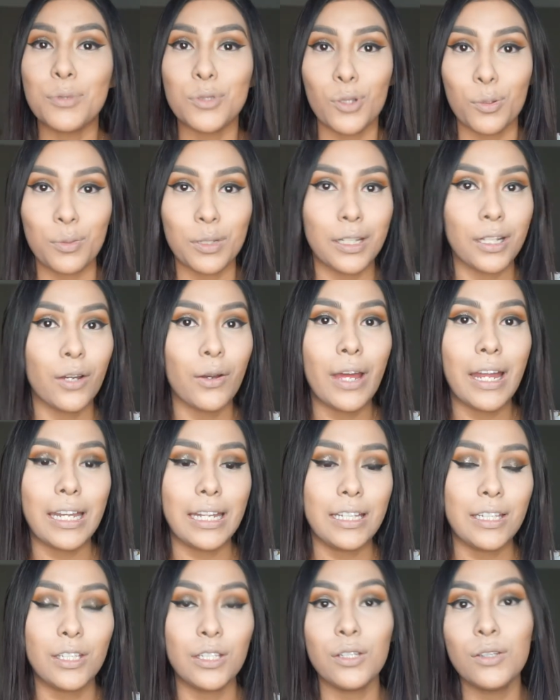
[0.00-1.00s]
So I'm going to go ahead
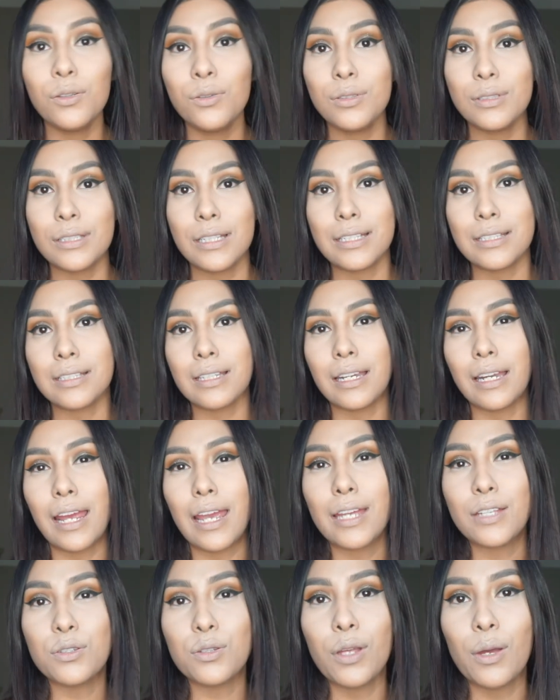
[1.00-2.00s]
and use this
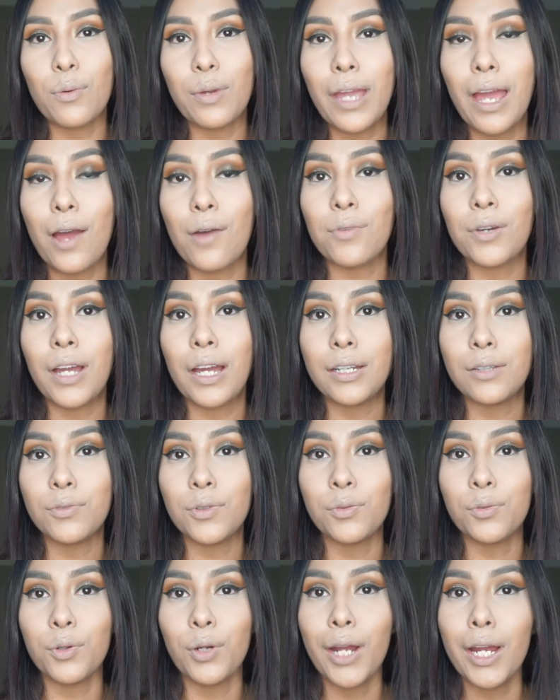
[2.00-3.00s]
today so that we have kind of
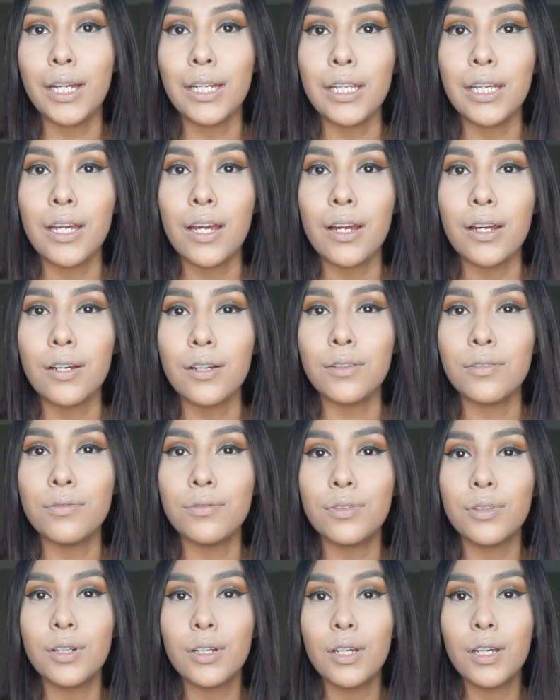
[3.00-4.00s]
a variety of